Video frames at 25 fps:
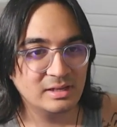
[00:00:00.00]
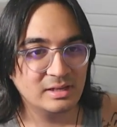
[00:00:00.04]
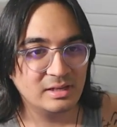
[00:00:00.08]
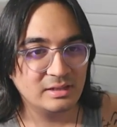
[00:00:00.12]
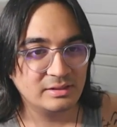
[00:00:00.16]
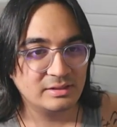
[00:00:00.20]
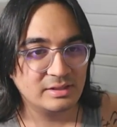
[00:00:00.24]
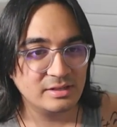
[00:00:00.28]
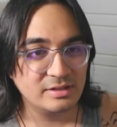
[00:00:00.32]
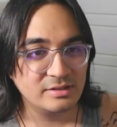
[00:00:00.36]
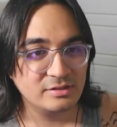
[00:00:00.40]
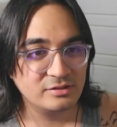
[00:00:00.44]

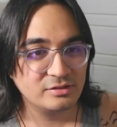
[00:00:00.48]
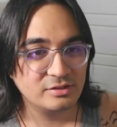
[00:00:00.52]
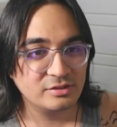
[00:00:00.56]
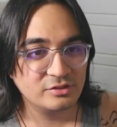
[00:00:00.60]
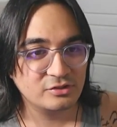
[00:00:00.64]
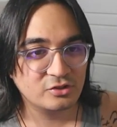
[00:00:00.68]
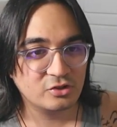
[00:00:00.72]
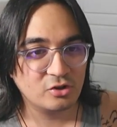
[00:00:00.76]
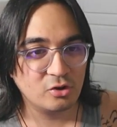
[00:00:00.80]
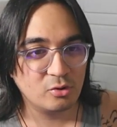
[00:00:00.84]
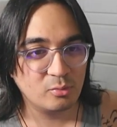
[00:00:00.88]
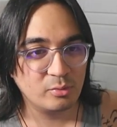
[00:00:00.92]
This is
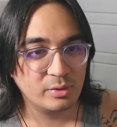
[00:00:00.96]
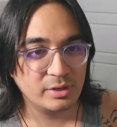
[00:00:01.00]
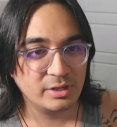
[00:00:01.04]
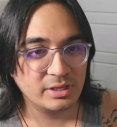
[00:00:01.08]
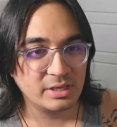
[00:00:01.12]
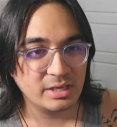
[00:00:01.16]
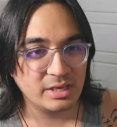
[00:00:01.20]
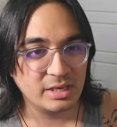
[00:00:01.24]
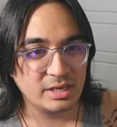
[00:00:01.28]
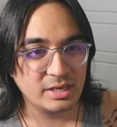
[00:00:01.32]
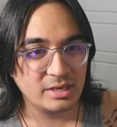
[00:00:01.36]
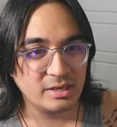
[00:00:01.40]

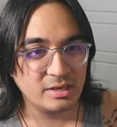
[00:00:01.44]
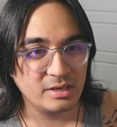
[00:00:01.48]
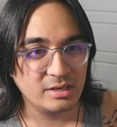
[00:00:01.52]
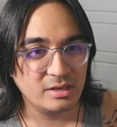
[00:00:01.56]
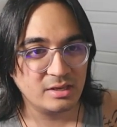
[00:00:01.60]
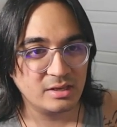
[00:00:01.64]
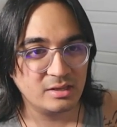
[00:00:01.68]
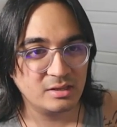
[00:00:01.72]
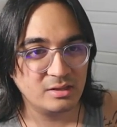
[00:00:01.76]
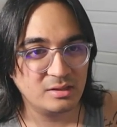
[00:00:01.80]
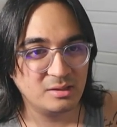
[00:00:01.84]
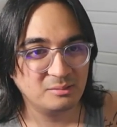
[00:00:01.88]
going
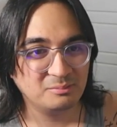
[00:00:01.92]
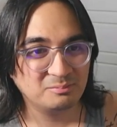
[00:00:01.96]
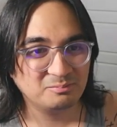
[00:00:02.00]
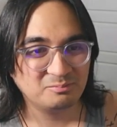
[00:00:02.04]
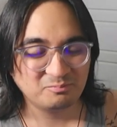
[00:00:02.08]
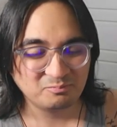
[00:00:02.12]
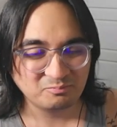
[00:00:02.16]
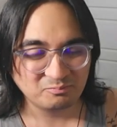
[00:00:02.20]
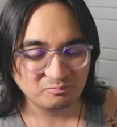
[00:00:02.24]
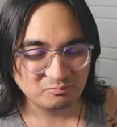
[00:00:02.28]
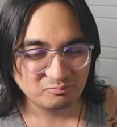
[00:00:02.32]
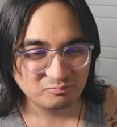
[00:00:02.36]
in.
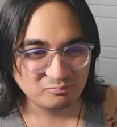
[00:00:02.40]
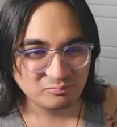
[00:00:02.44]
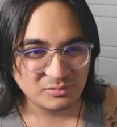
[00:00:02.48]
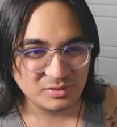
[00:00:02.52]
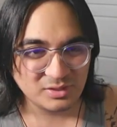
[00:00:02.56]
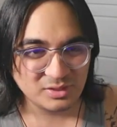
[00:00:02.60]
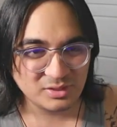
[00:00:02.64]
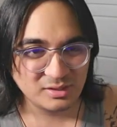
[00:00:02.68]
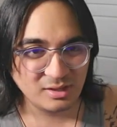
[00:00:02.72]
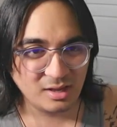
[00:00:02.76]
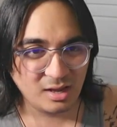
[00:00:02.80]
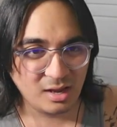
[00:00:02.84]

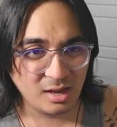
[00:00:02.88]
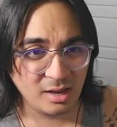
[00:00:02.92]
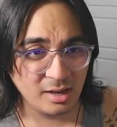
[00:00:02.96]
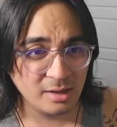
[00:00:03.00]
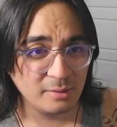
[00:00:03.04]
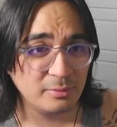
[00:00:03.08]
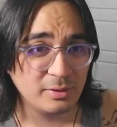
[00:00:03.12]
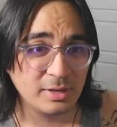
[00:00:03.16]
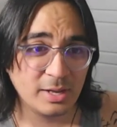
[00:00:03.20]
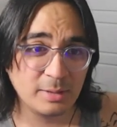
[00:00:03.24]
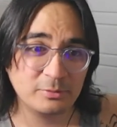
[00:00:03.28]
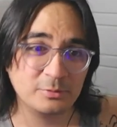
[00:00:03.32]
I
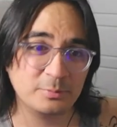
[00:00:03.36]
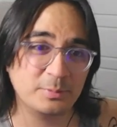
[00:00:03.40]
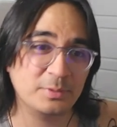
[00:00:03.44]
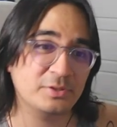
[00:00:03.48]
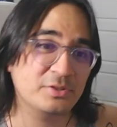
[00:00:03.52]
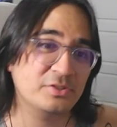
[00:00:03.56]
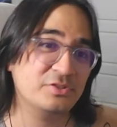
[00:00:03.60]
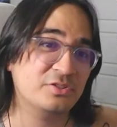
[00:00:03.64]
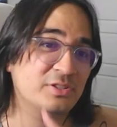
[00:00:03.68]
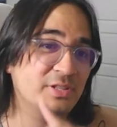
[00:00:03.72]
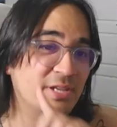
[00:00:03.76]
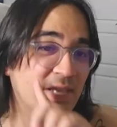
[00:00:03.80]
would have to put
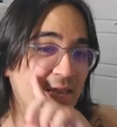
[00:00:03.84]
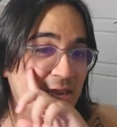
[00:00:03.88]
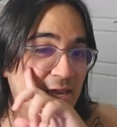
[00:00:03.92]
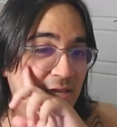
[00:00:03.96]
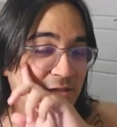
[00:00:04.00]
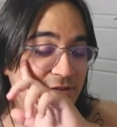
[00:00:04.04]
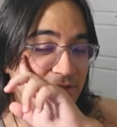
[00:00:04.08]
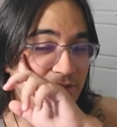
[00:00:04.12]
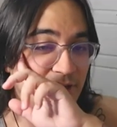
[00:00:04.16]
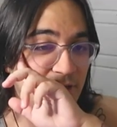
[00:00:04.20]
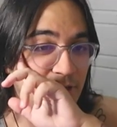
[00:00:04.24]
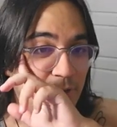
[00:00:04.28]
this in the A
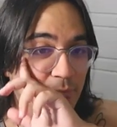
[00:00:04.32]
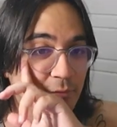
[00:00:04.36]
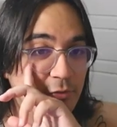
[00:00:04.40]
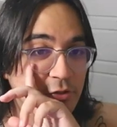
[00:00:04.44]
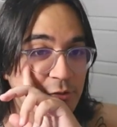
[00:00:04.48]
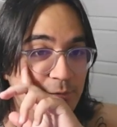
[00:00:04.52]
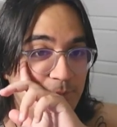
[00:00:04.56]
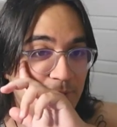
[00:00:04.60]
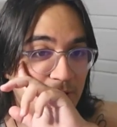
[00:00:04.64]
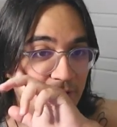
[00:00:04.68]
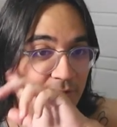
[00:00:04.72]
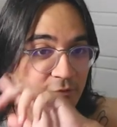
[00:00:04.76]
tier.
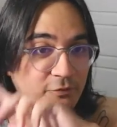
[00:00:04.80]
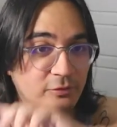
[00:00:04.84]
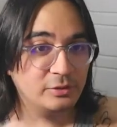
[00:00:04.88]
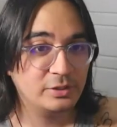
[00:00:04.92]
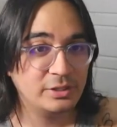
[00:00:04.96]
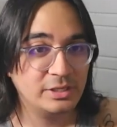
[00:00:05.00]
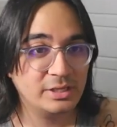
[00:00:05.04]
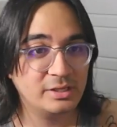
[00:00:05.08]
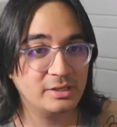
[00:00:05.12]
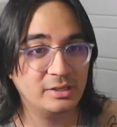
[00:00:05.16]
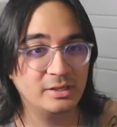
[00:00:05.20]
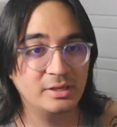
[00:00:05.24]

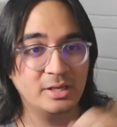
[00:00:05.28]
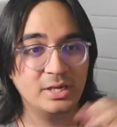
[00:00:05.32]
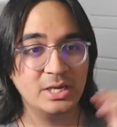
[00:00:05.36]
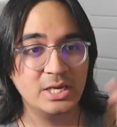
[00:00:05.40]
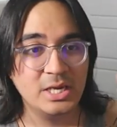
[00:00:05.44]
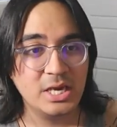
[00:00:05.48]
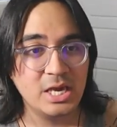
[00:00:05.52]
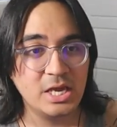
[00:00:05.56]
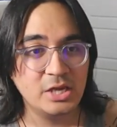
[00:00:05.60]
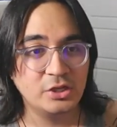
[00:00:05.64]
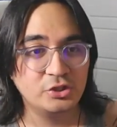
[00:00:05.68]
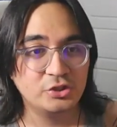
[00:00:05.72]
Respectfully,
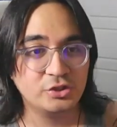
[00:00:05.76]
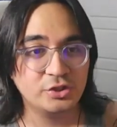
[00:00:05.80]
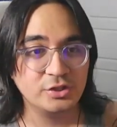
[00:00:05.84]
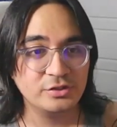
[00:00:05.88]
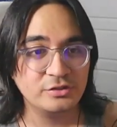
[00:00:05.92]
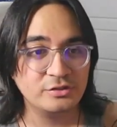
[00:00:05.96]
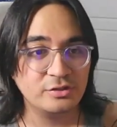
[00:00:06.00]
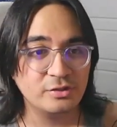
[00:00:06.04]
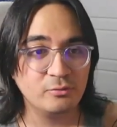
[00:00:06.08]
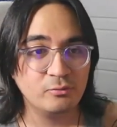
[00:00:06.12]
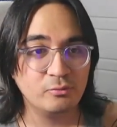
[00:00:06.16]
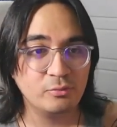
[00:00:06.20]
it's
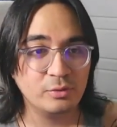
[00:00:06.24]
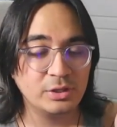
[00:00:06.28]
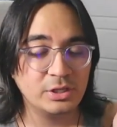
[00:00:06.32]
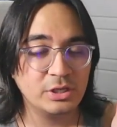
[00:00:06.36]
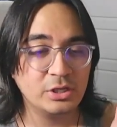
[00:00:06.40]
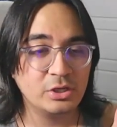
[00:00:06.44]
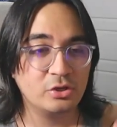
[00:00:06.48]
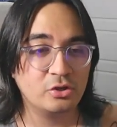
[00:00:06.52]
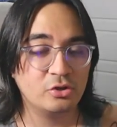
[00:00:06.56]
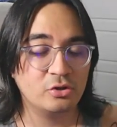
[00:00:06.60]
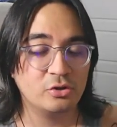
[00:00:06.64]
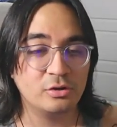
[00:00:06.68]
just a
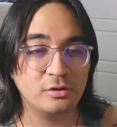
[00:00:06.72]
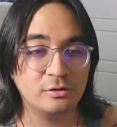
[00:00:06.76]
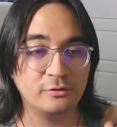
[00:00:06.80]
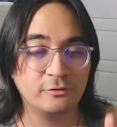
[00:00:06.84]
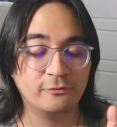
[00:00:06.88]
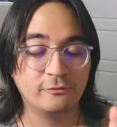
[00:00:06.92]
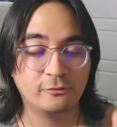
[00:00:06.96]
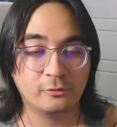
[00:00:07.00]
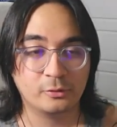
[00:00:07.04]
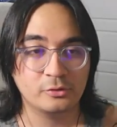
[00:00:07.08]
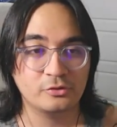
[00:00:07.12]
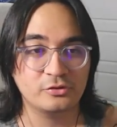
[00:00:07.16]
really good
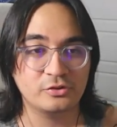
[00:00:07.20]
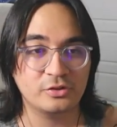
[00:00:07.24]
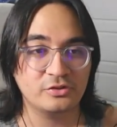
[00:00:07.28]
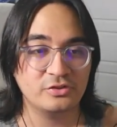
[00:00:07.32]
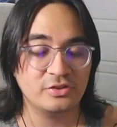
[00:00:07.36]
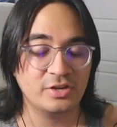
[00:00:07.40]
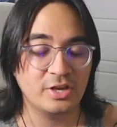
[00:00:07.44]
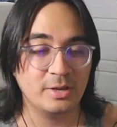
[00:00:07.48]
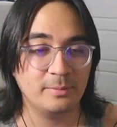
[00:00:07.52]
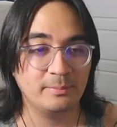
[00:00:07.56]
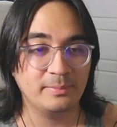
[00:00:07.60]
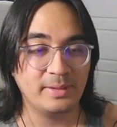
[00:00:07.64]
first
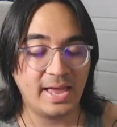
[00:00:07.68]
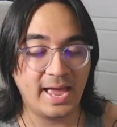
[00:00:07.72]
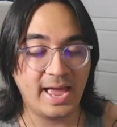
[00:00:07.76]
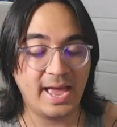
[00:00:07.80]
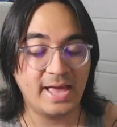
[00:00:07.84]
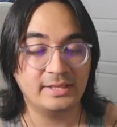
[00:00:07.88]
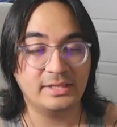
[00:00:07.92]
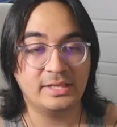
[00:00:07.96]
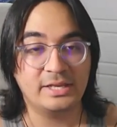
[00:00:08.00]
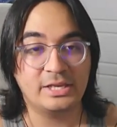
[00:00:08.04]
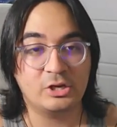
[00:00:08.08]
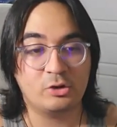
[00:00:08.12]
attempt
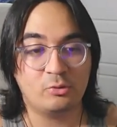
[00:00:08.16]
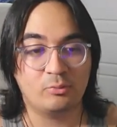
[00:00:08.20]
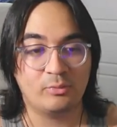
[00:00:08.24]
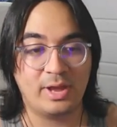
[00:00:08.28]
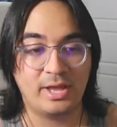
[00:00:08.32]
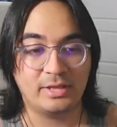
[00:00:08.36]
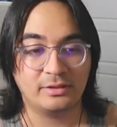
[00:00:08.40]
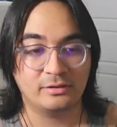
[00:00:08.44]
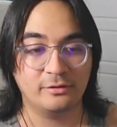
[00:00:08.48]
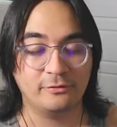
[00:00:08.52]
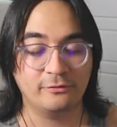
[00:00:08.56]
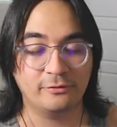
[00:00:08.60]
at a
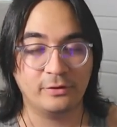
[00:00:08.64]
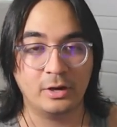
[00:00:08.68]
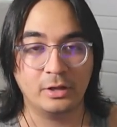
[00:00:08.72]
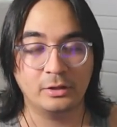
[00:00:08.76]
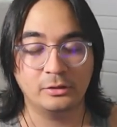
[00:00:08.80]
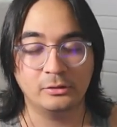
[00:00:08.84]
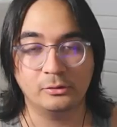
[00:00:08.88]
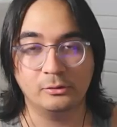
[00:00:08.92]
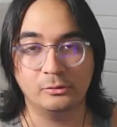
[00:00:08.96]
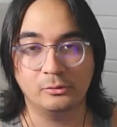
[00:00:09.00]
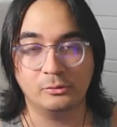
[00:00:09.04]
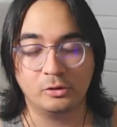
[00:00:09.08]
Grand Theft
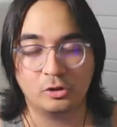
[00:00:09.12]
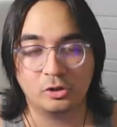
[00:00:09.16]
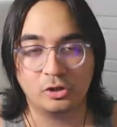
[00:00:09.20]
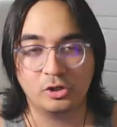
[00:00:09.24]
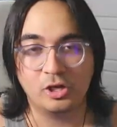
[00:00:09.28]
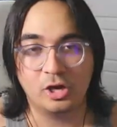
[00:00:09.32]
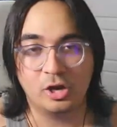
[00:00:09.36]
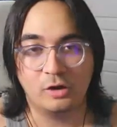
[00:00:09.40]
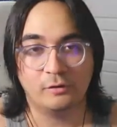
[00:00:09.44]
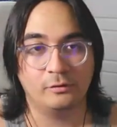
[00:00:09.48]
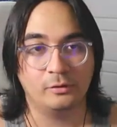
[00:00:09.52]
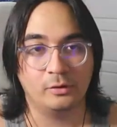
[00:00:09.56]
Auto
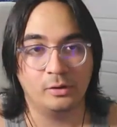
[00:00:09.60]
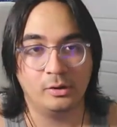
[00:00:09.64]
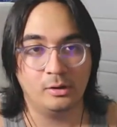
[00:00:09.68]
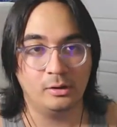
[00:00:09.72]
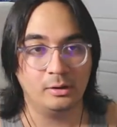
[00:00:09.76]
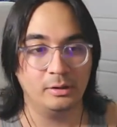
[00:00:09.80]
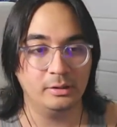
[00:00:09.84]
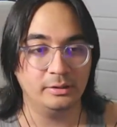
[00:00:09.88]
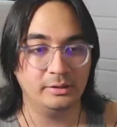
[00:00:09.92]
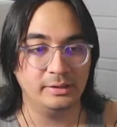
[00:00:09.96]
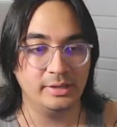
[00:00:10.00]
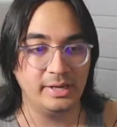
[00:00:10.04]
cover
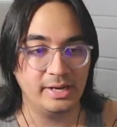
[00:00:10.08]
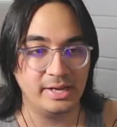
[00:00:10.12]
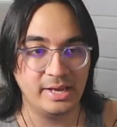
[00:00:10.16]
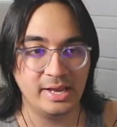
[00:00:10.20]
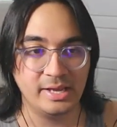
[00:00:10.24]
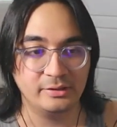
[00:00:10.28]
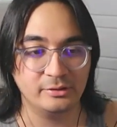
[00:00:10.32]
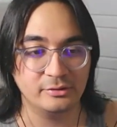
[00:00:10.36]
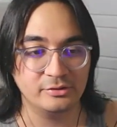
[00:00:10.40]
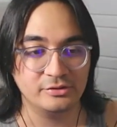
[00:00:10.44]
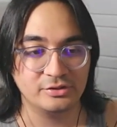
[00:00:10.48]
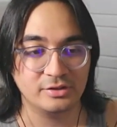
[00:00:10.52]
art,
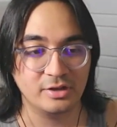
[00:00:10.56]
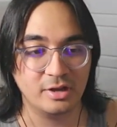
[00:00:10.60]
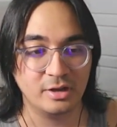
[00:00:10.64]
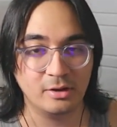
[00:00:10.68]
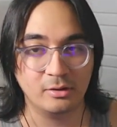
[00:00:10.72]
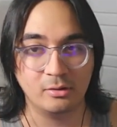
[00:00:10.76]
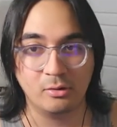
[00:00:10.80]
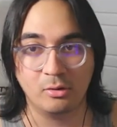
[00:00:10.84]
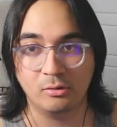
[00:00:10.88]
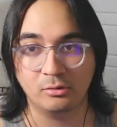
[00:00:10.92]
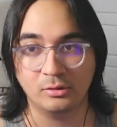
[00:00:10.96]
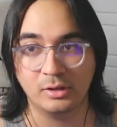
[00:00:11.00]
and there's not a
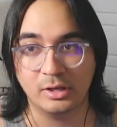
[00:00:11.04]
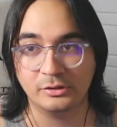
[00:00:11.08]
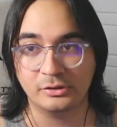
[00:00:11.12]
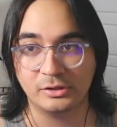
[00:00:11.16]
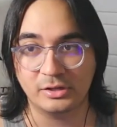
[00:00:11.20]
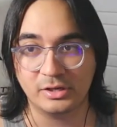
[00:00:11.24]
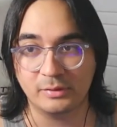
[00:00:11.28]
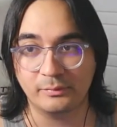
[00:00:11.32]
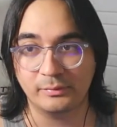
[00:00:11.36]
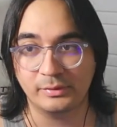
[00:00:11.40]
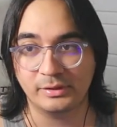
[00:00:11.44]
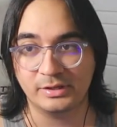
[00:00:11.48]
whole lot you
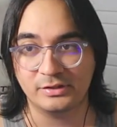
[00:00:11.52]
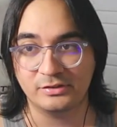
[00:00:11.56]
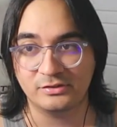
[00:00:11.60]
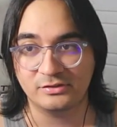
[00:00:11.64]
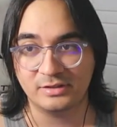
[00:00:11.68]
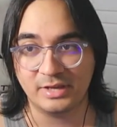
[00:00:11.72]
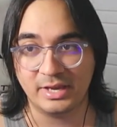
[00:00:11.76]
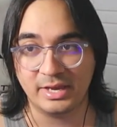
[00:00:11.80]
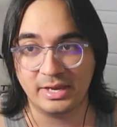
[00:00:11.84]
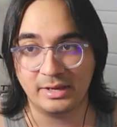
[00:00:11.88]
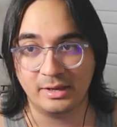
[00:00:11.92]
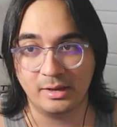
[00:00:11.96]
can really
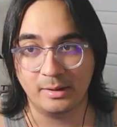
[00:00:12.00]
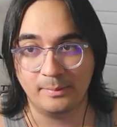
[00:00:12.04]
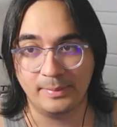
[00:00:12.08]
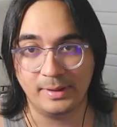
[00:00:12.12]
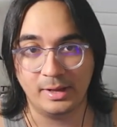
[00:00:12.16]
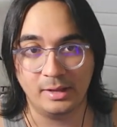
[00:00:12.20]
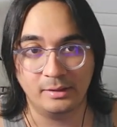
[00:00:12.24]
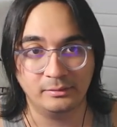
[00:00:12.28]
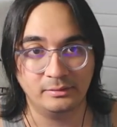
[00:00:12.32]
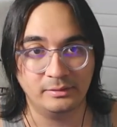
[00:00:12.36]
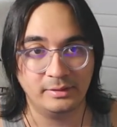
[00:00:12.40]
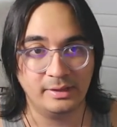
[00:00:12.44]
say
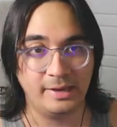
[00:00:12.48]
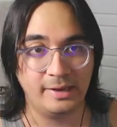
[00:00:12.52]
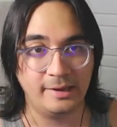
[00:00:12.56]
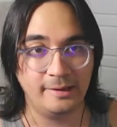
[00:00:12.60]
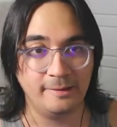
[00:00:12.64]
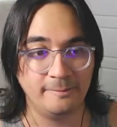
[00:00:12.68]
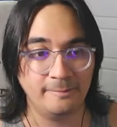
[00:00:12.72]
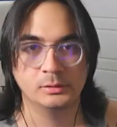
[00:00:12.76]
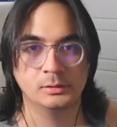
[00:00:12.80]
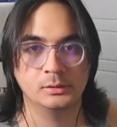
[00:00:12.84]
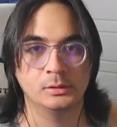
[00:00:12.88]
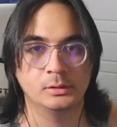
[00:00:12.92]
about
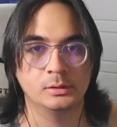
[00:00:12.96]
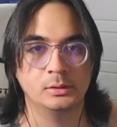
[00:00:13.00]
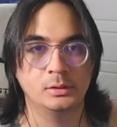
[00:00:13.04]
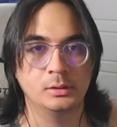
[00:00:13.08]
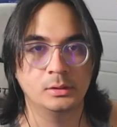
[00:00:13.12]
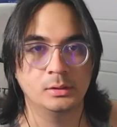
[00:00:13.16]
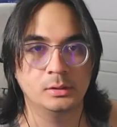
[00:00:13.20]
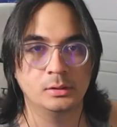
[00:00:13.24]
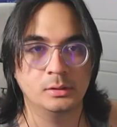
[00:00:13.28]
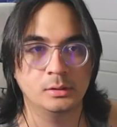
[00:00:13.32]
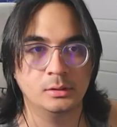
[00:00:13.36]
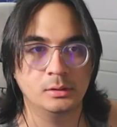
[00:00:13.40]
that.
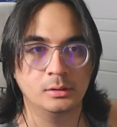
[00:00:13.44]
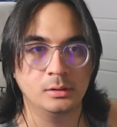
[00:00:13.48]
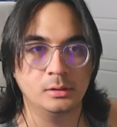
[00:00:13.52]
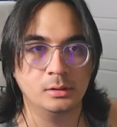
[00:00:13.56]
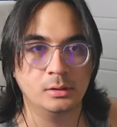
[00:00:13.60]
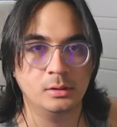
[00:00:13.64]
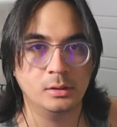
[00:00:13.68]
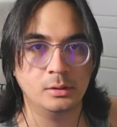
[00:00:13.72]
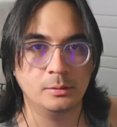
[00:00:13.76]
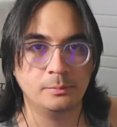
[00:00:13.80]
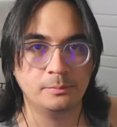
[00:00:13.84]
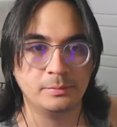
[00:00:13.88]

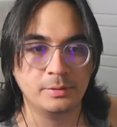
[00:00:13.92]
Up